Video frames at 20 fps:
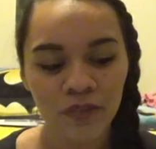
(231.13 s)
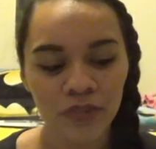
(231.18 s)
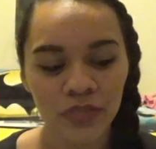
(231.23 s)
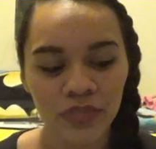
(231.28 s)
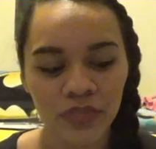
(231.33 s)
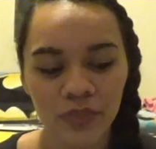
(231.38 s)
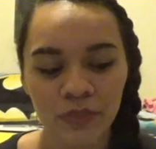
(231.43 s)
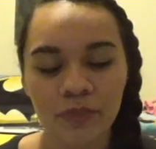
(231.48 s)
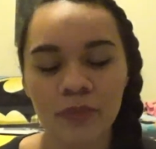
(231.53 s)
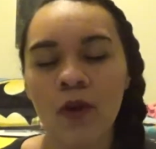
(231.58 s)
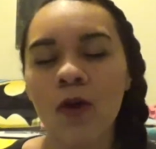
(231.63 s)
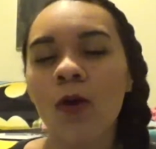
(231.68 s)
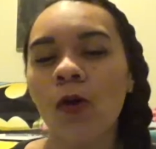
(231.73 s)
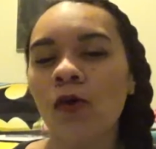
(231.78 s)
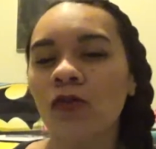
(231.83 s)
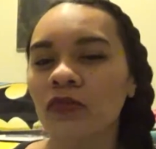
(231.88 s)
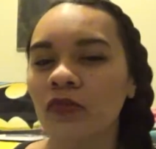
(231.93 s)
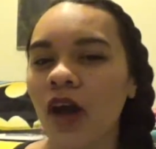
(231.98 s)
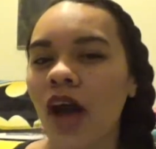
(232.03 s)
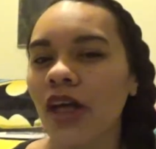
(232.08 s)
the whole
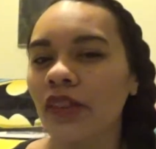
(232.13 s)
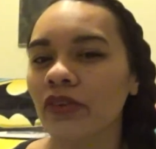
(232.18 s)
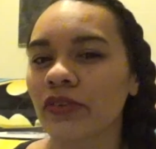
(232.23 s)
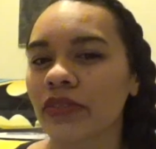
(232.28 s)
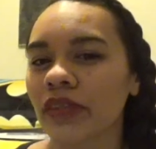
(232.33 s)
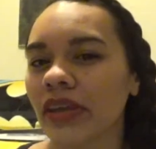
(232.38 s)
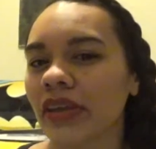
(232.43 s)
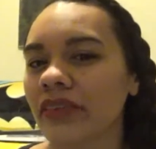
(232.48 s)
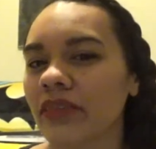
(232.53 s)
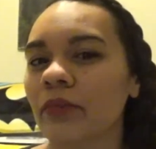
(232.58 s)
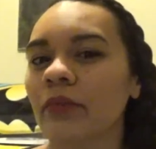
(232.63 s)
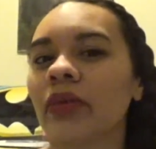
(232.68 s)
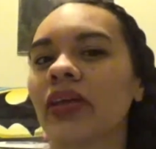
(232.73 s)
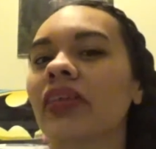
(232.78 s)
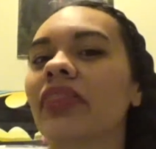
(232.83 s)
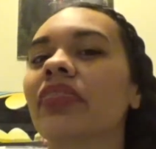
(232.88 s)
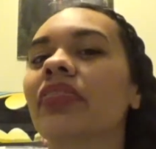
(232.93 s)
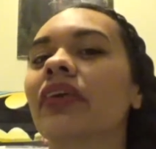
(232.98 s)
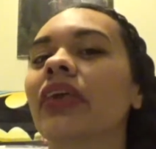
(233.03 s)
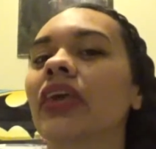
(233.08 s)
father thing is a
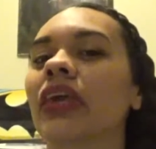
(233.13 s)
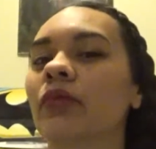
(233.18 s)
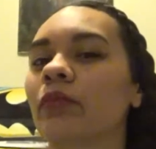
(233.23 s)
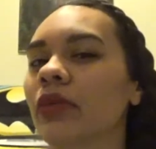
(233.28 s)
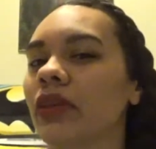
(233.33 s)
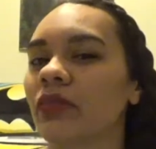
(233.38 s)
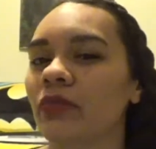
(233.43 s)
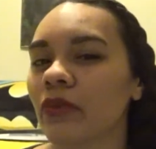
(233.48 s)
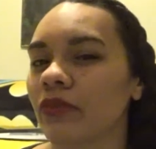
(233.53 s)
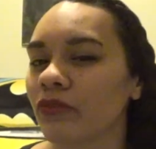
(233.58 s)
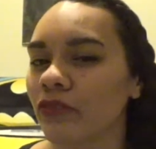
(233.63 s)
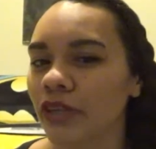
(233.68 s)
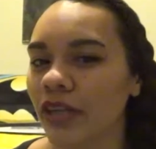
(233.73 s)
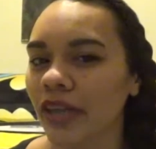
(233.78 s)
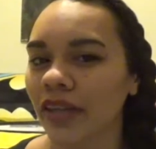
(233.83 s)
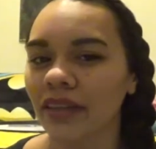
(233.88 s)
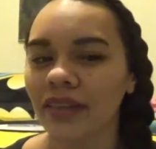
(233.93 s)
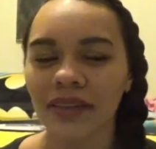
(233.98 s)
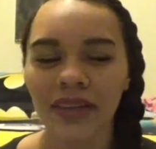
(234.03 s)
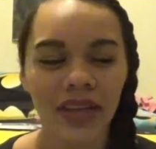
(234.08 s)
big theme in
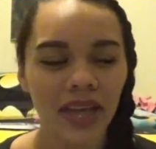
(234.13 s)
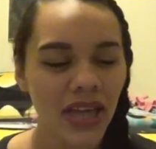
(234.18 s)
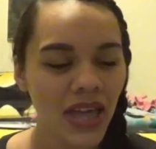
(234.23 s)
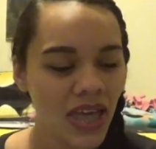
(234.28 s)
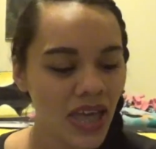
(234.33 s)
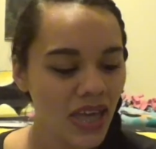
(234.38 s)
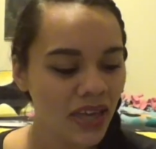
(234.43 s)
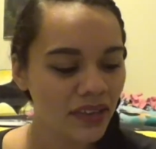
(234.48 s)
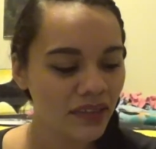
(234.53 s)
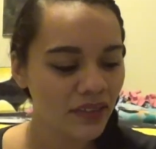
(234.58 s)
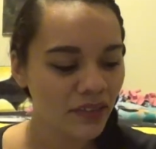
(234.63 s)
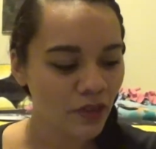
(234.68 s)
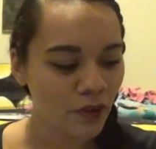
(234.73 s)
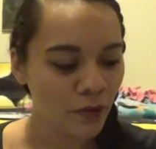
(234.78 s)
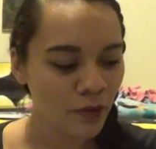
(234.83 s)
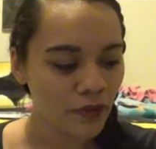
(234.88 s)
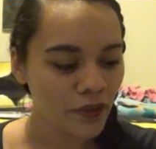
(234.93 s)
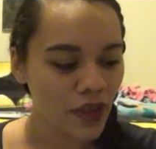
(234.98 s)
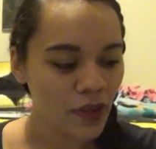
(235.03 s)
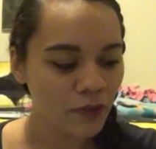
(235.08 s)
Riverdale.
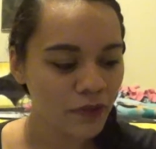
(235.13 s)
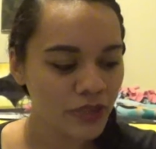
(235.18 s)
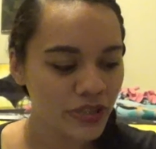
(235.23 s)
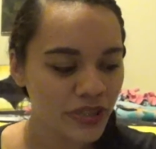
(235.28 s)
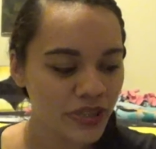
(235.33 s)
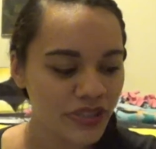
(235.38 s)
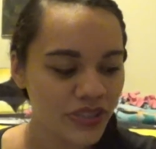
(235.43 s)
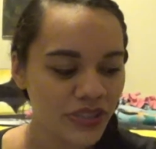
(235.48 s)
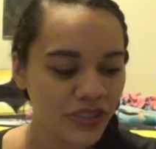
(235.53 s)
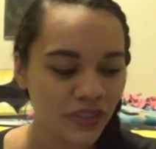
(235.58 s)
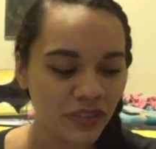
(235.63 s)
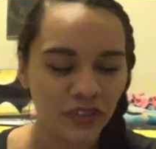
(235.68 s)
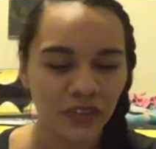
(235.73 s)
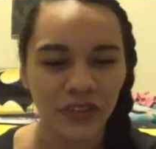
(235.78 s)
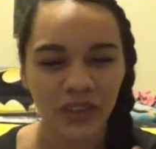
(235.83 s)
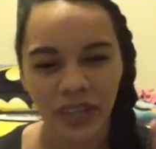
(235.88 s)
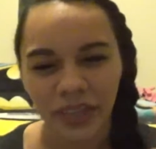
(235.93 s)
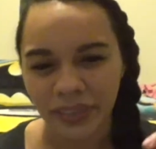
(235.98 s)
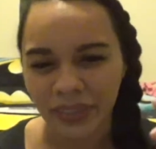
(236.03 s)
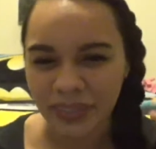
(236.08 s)
So that was just another
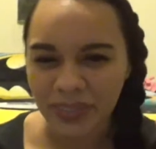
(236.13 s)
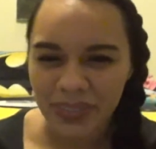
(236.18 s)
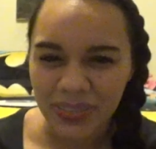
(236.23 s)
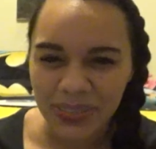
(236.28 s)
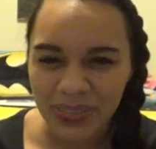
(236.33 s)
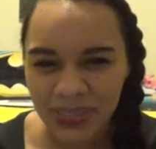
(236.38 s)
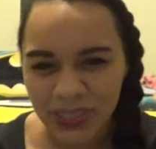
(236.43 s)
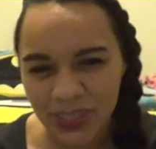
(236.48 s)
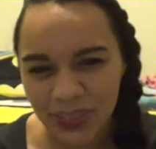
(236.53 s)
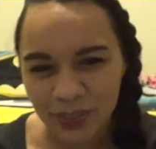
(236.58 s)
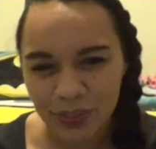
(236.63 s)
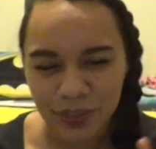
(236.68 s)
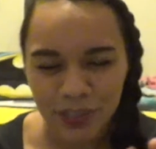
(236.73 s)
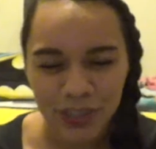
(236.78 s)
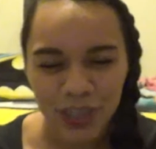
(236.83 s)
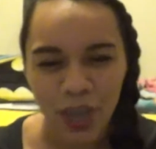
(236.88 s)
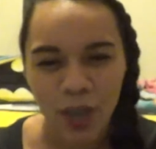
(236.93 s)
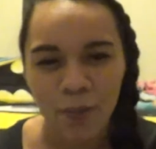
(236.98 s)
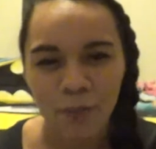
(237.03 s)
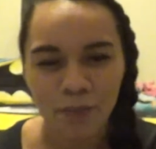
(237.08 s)
kind of
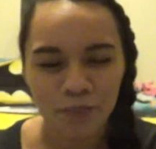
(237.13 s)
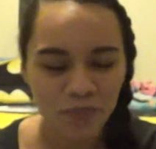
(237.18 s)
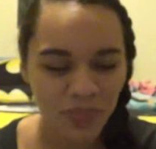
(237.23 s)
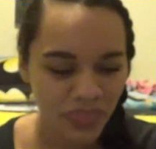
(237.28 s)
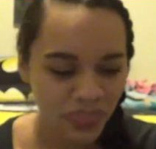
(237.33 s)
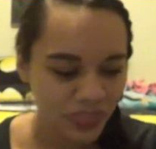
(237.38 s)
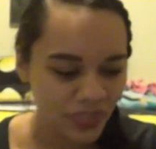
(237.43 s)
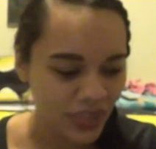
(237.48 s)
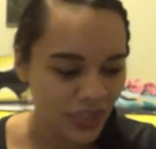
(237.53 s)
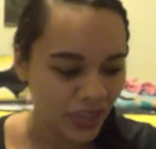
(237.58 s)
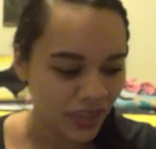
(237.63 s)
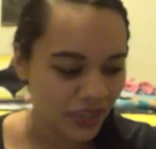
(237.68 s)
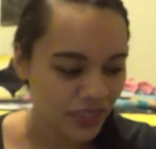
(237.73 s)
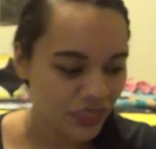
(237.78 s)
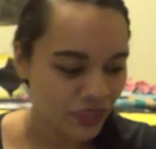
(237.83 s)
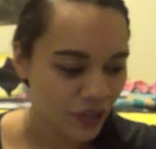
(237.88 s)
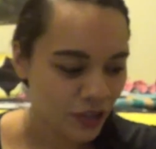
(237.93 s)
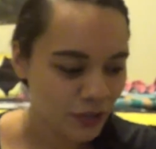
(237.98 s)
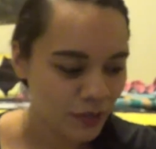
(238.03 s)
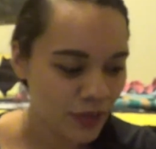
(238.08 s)
dumb thing I
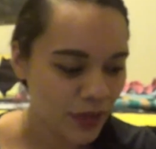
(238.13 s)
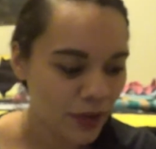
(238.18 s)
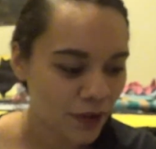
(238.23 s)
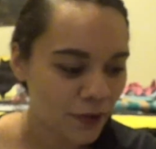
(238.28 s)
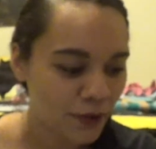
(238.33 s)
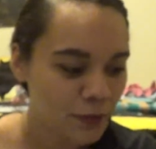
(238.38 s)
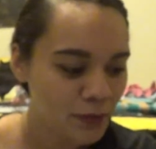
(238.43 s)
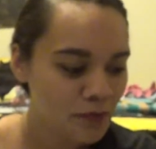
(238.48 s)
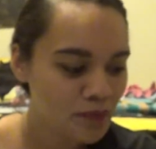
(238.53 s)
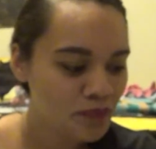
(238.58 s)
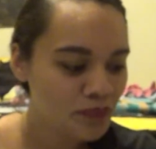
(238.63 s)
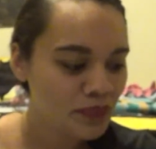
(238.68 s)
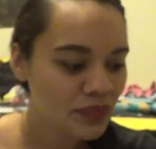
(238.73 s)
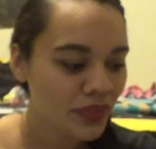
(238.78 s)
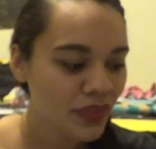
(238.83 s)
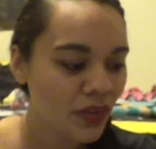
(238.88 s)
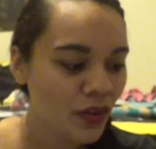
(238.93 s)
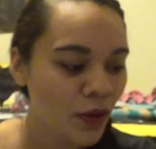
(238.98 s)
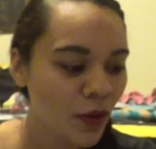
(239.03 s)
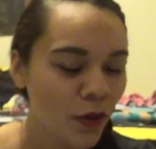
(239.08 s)
thought about.
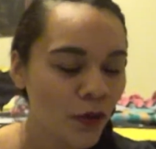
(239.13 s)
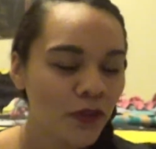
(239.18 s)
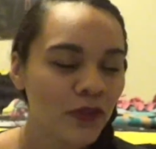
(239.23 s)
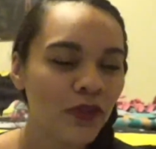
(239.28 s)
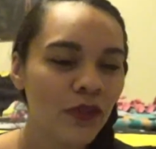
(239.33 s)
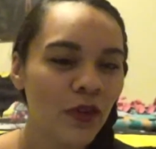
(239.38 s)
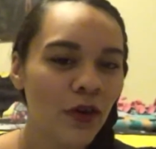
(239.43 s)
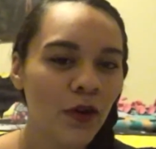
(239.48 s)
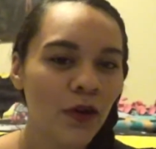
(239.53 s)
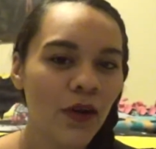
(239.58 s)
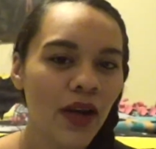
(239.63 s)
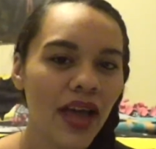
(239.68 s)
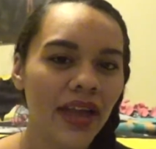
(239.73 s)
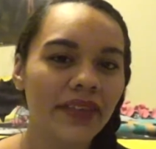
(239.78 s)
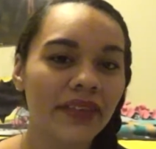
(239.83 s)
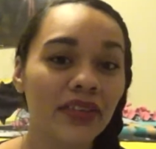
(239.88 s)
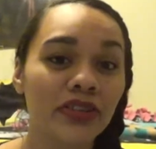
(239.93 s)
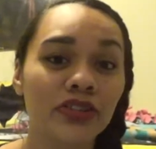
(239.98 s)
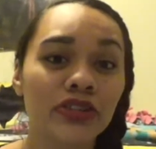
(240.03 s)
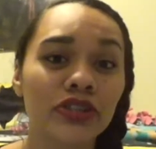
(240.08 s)
Also, as a